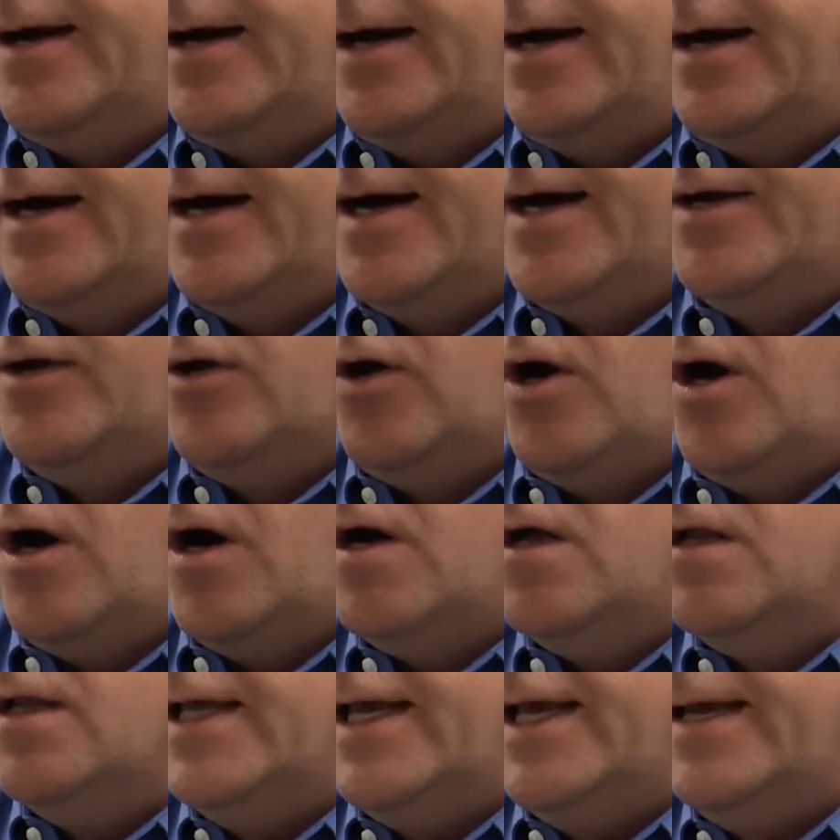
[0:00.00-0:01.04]
On
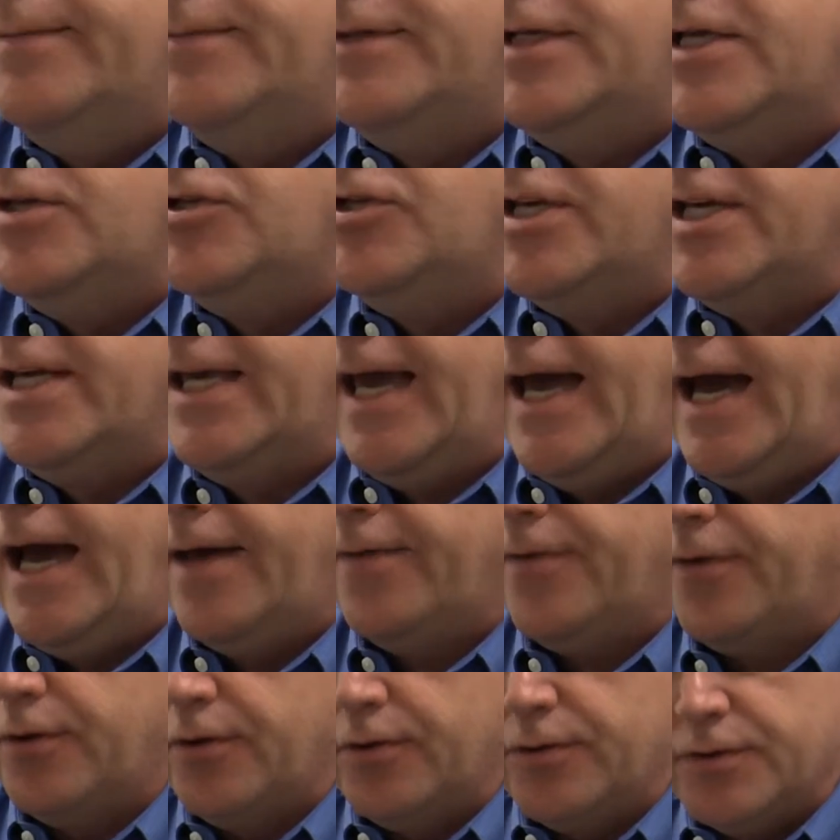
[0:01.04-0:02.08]
all MTG
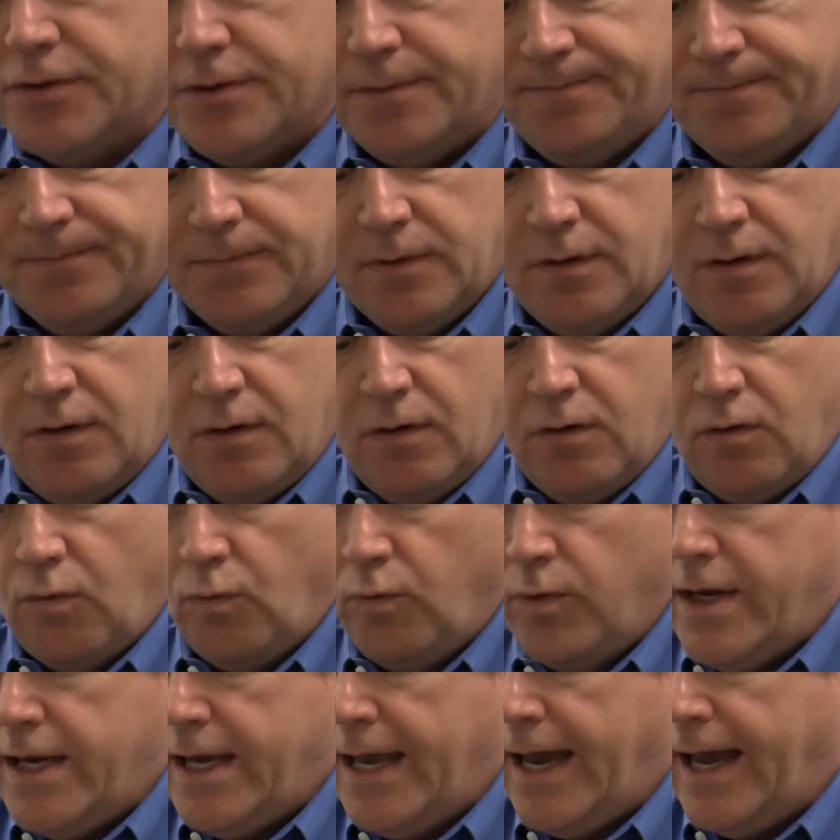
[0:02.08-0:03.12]
catheters,
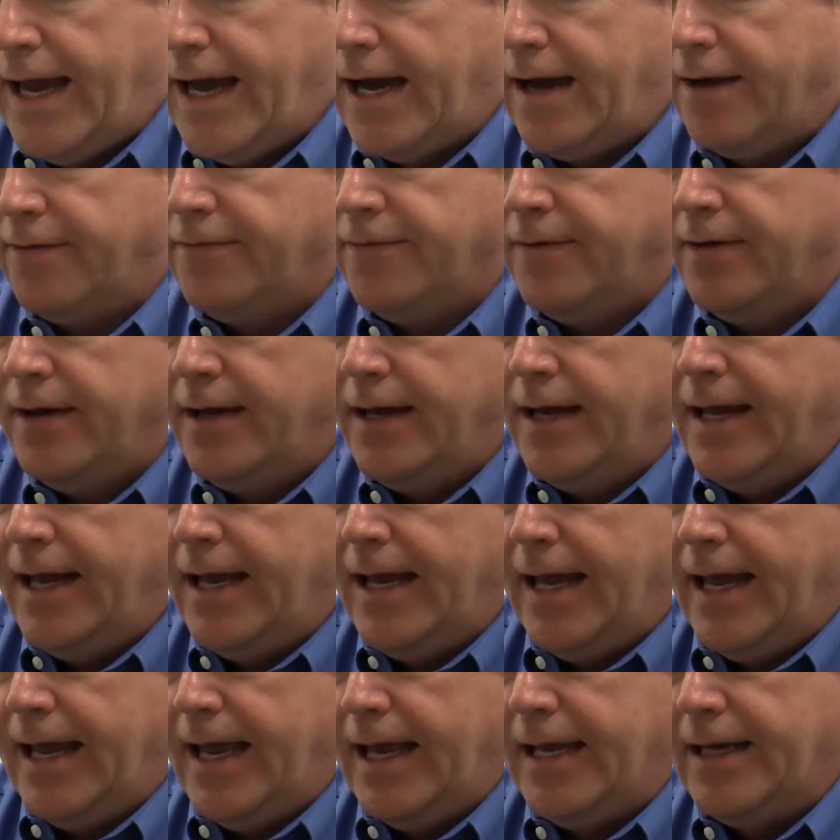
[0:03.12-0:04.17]
we have
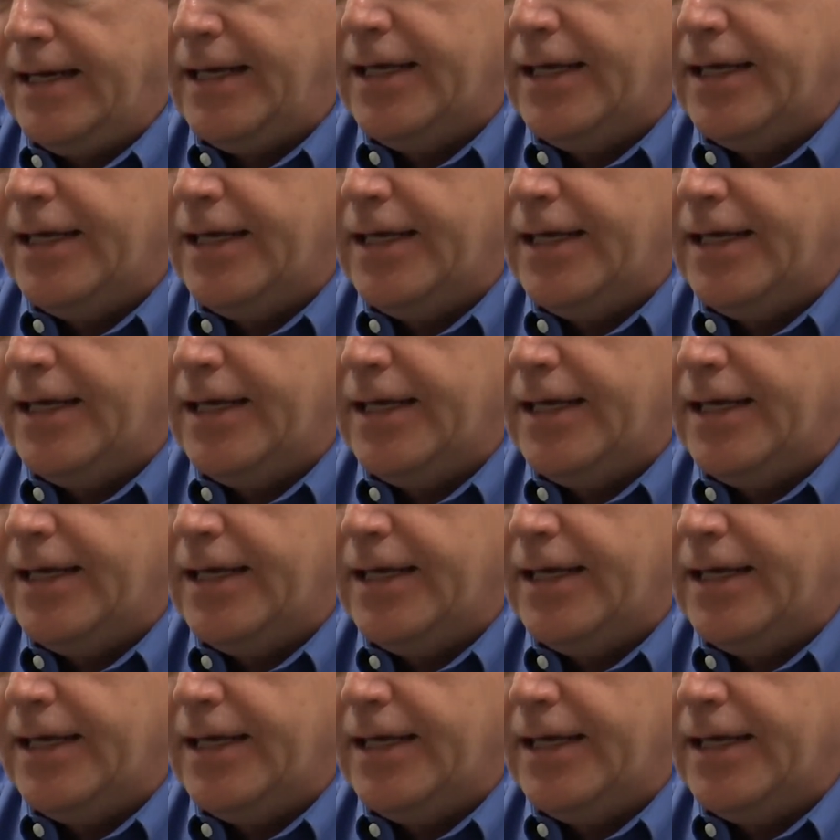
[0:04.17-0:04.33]
an